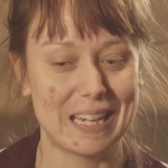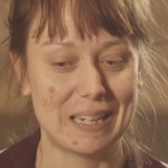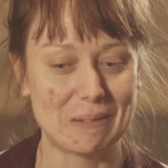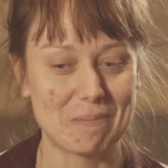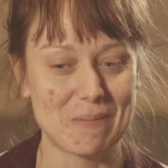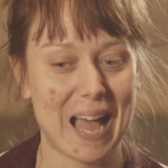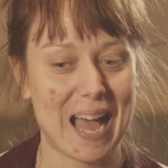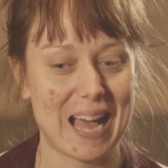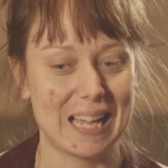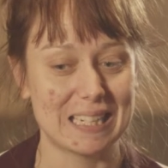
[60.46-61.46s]
um,
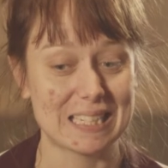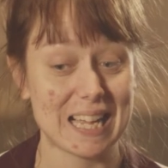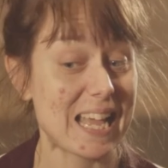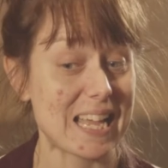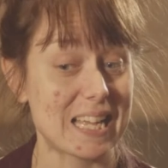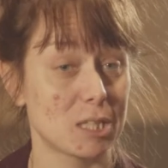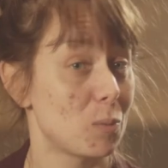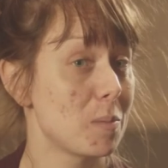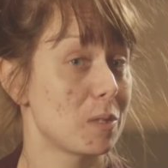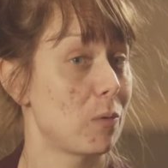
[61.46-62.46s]
and he
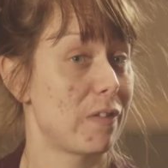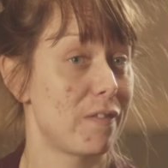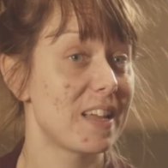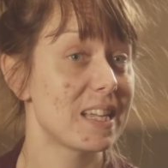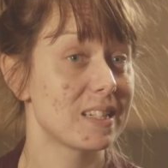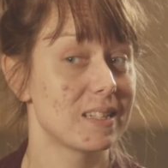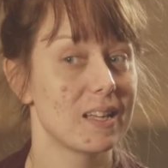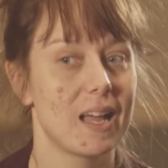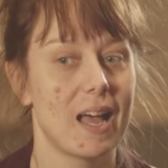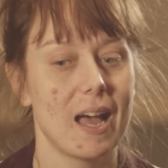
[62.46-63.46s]
sweeps her off her feet
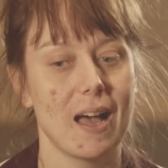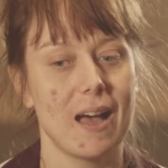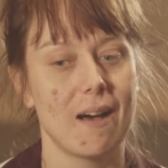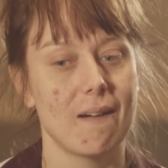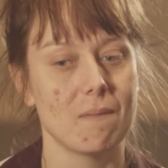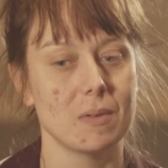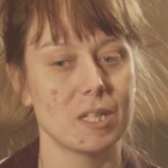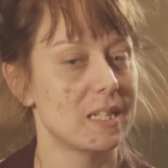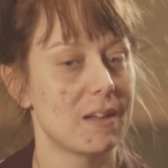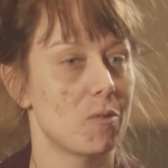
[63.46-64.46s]
um,
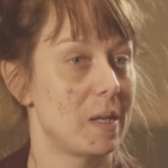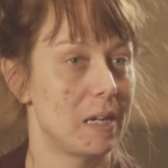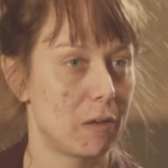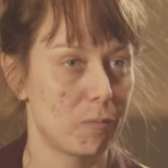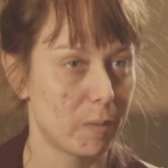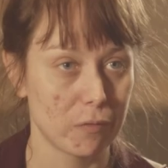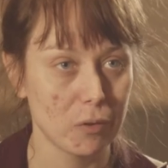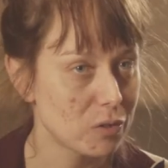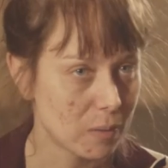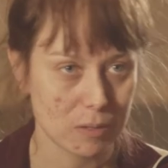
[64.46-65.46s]
she's never been in love
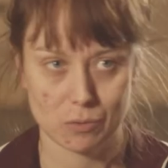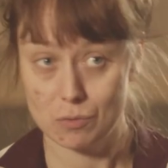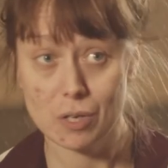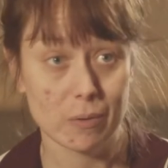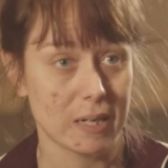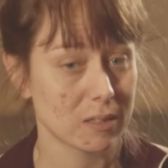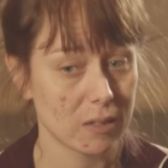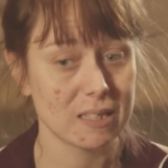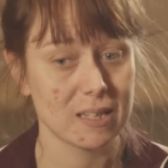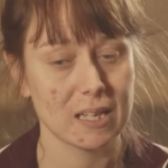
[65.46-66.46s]
before, so it's new and
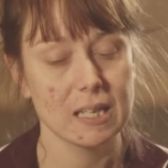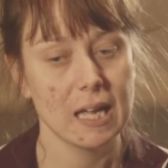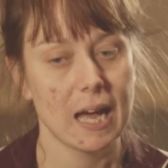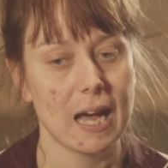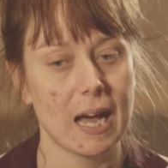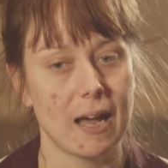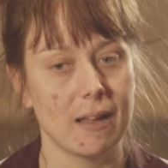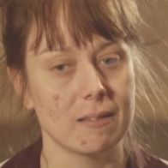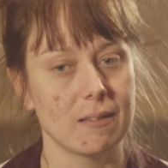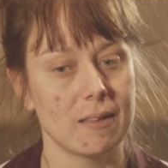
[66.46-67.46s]
exciting. And